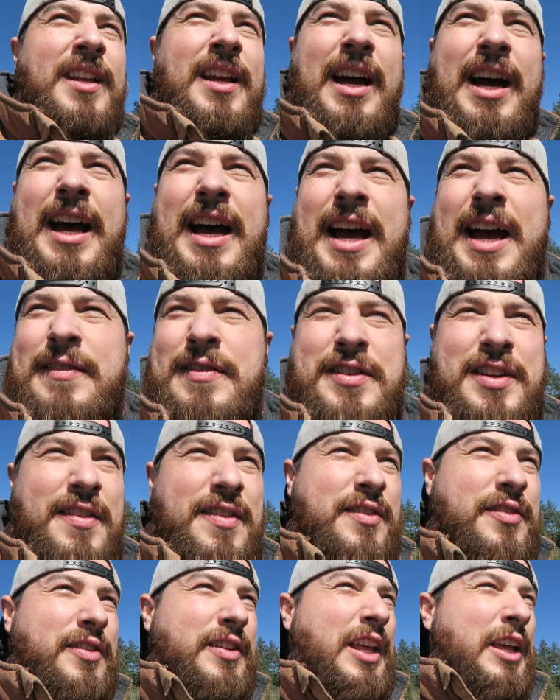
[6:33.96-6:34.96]
Uh, I haven't done
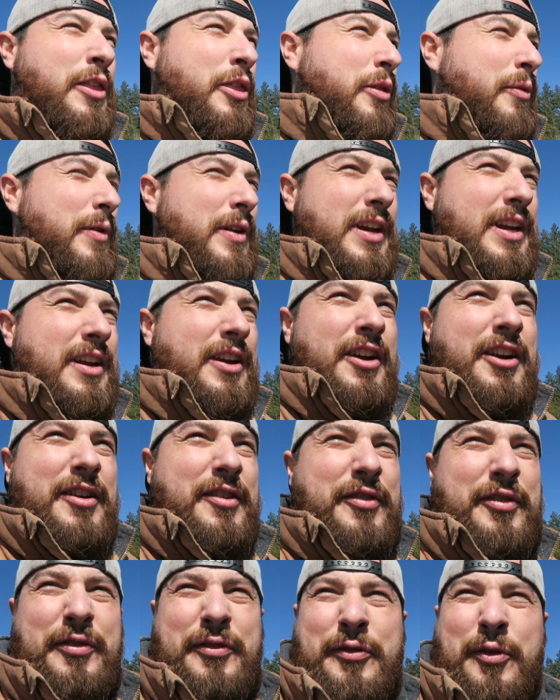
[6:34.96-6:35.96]
this in like three
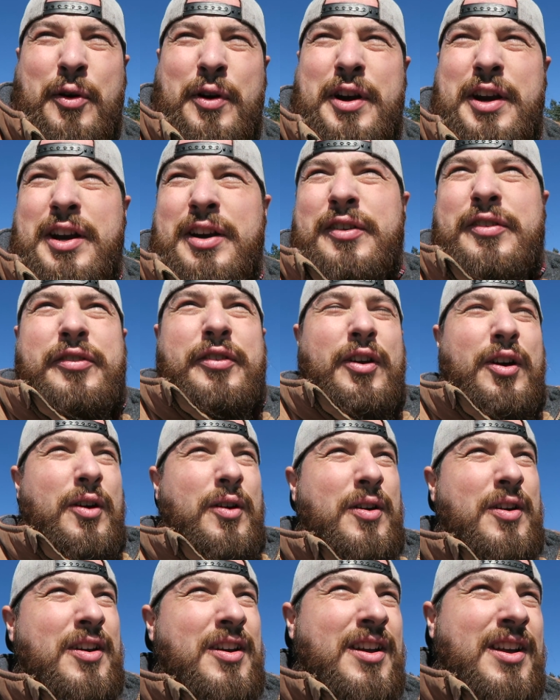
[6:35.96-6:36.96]
years or four years, so
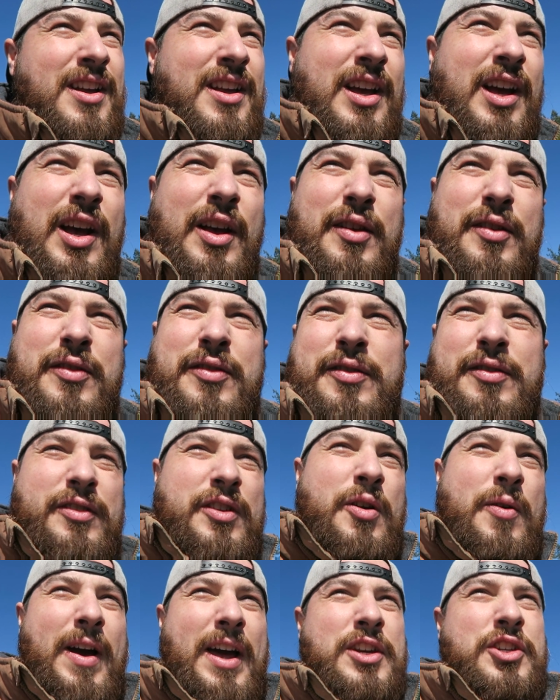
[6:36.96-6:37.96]
uh,
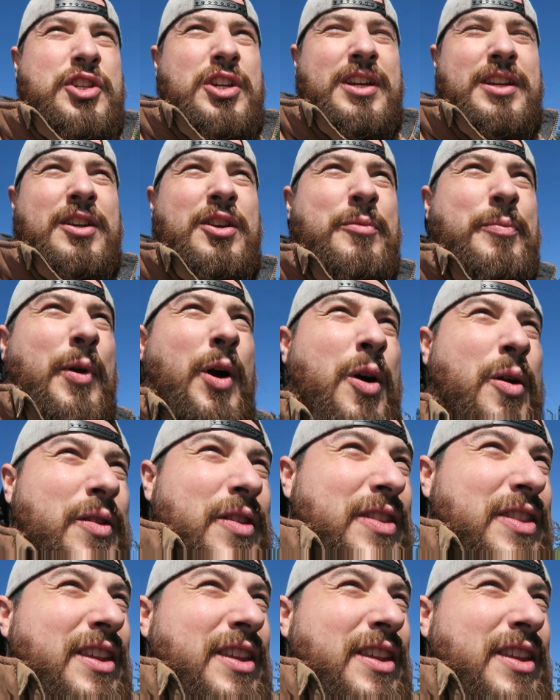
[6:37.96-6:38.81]
new engine, new boat.